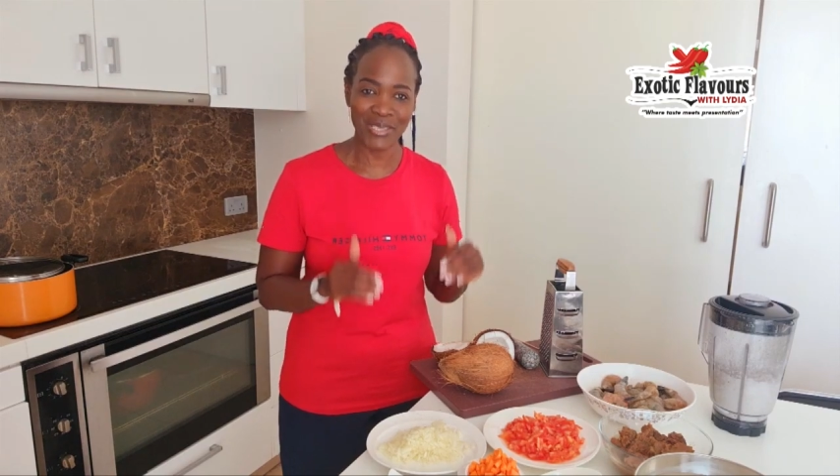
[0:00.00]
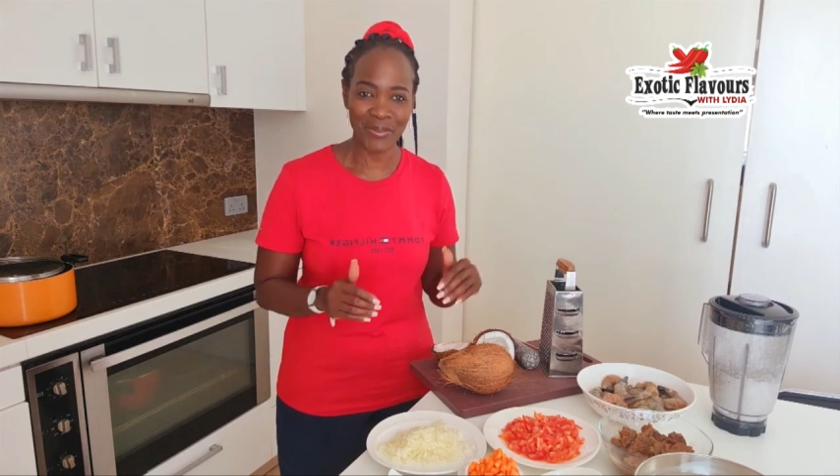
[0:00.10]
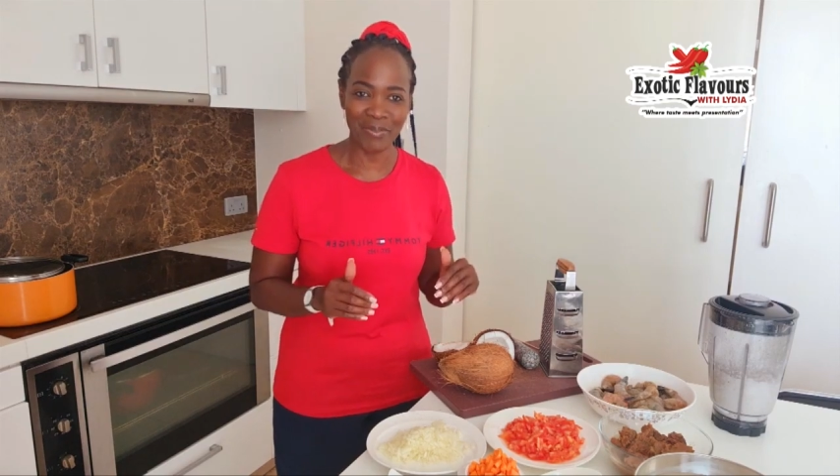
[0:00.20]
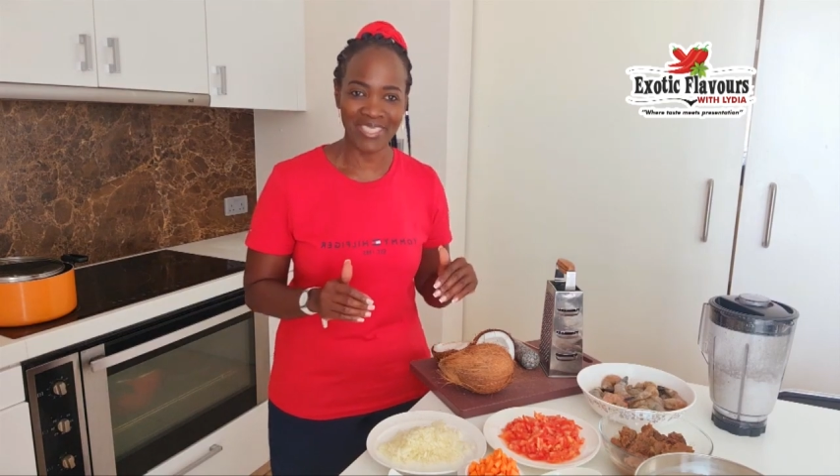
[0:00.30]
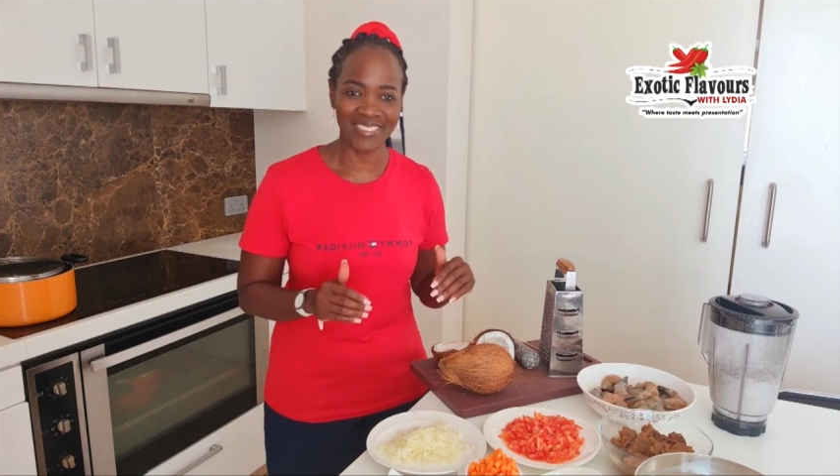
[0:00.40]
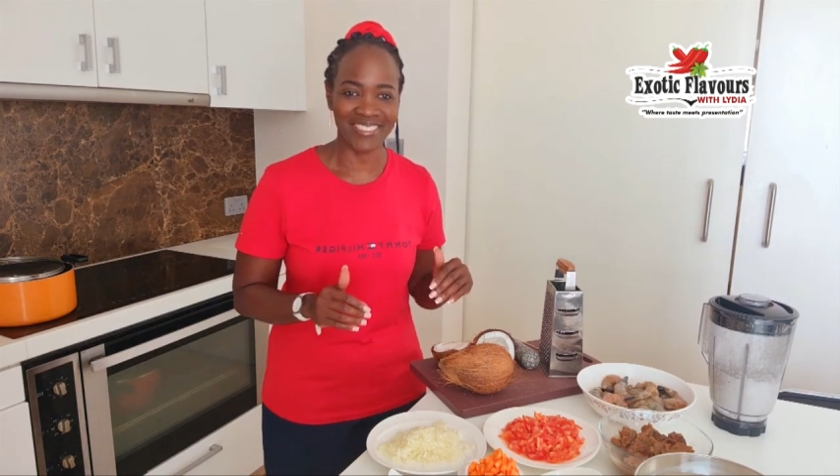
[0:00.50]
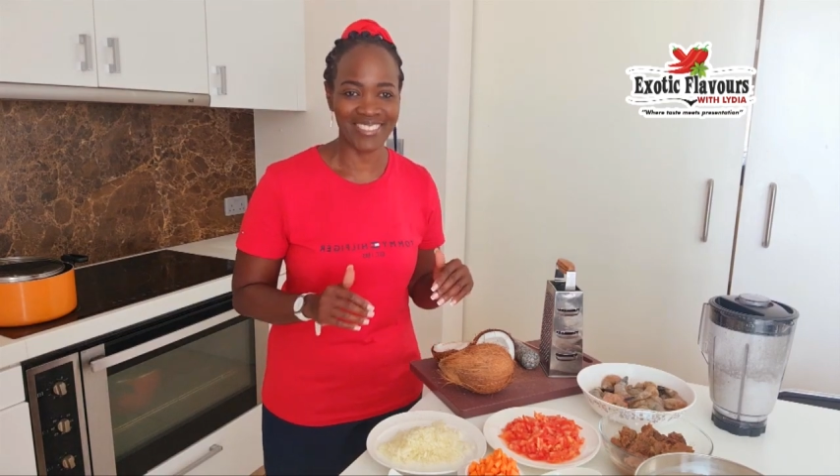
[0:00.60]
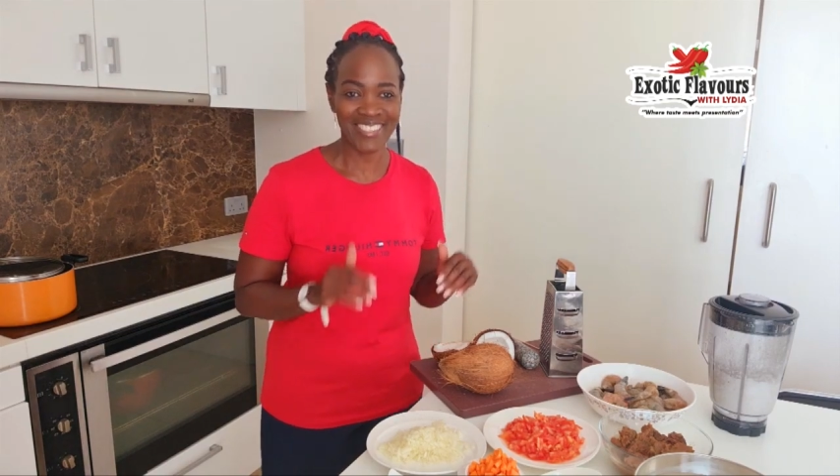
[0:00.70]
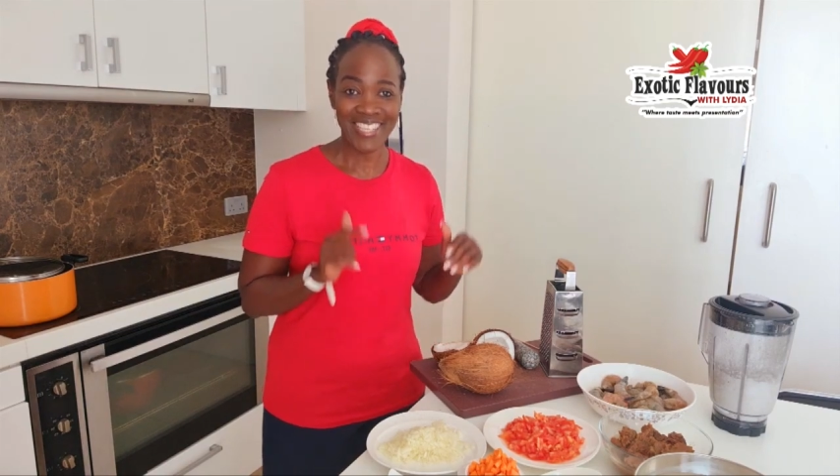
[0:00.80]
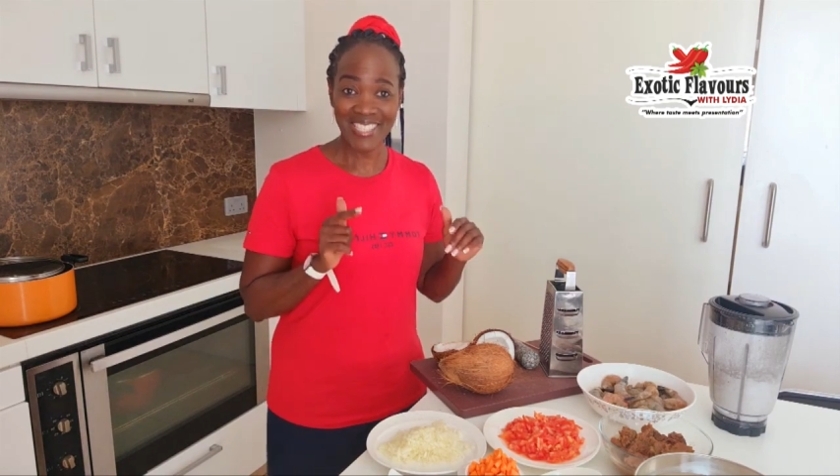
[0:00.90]
tomatoes.
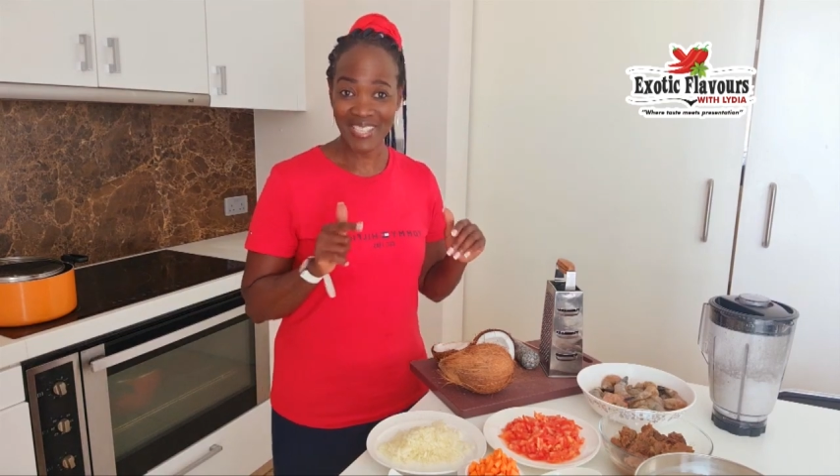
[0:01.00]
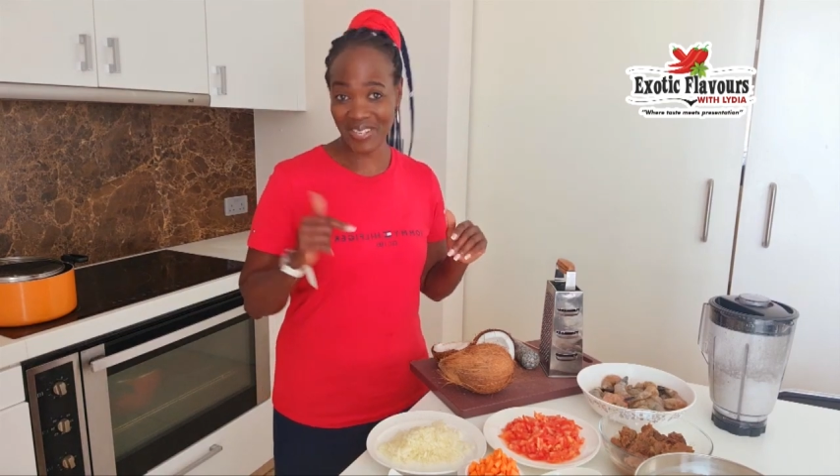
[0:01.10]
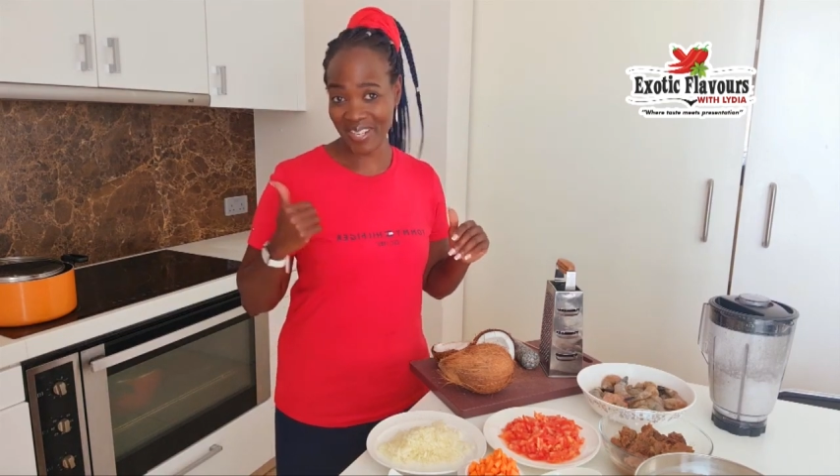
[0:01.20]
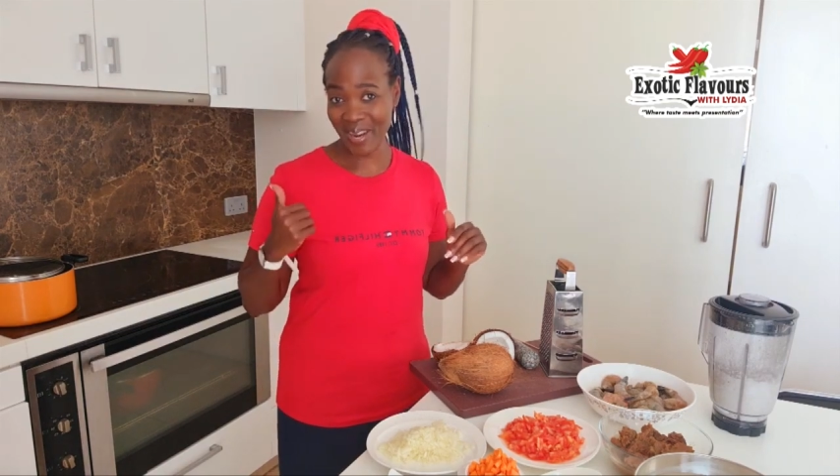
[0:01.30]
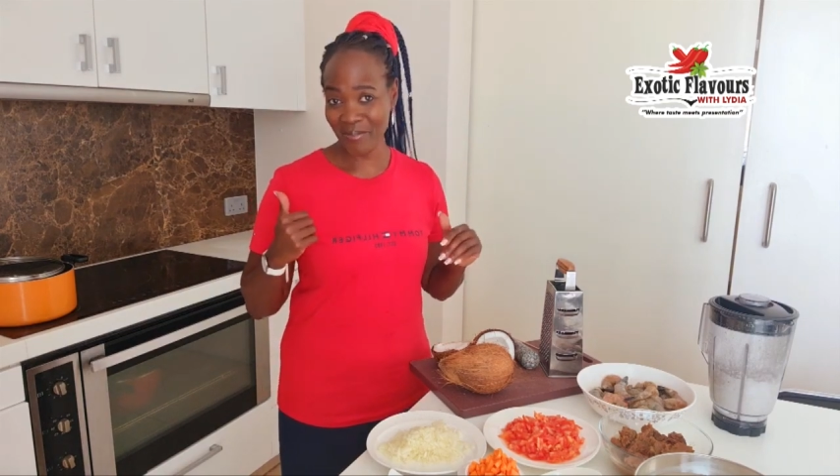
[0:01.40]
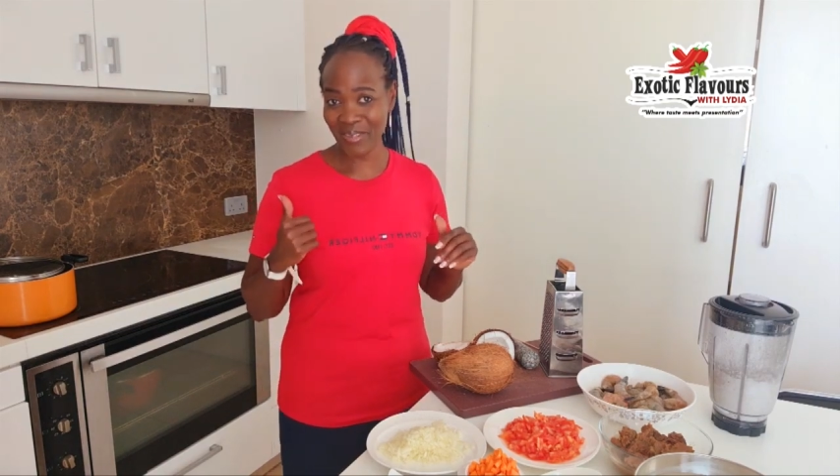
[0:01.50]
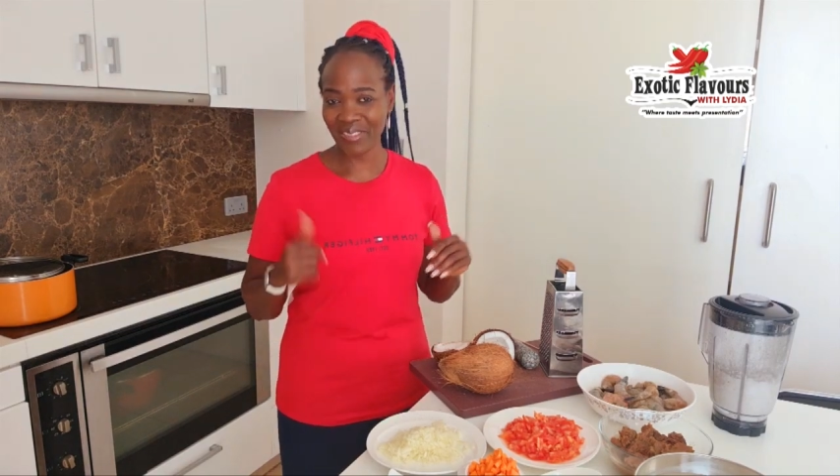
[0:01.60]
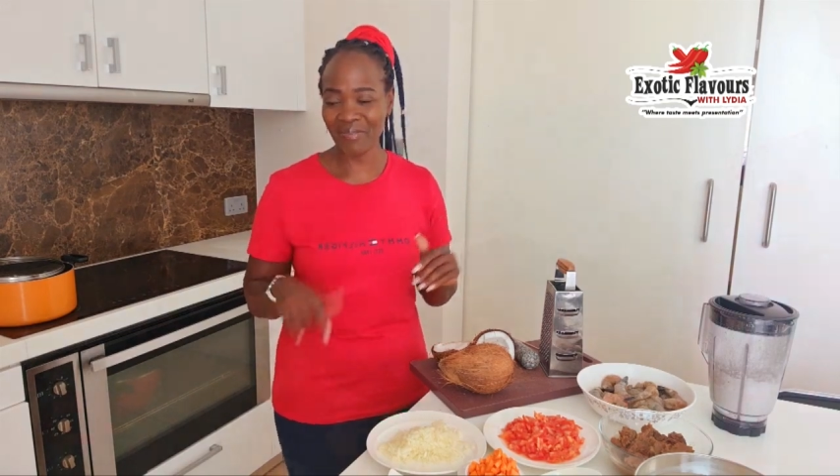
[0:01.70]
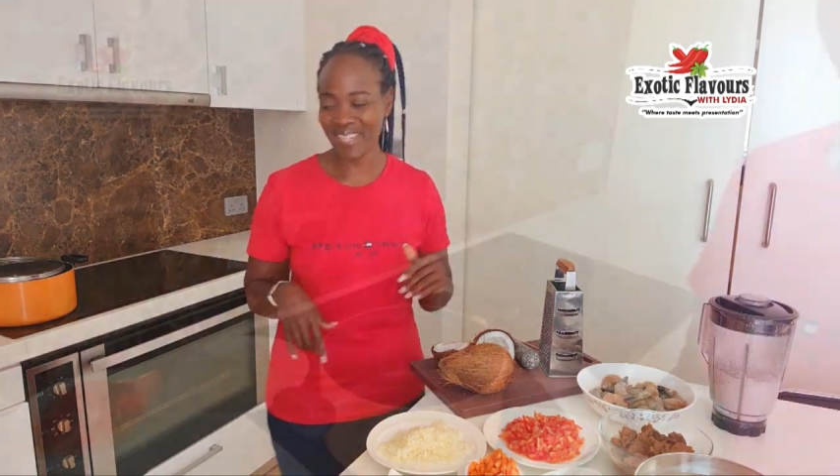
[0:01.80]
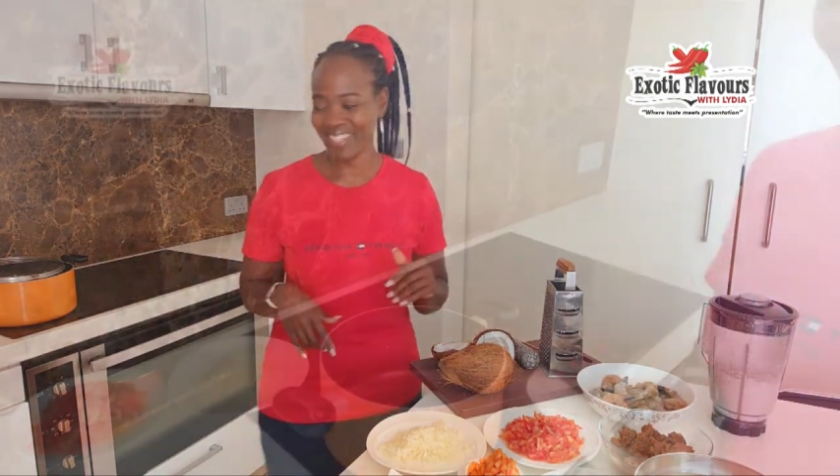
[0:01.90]
So come
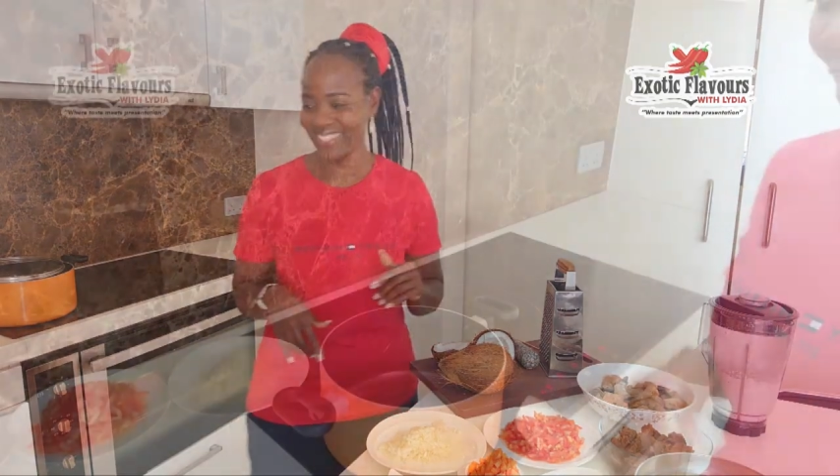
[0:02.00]
with me.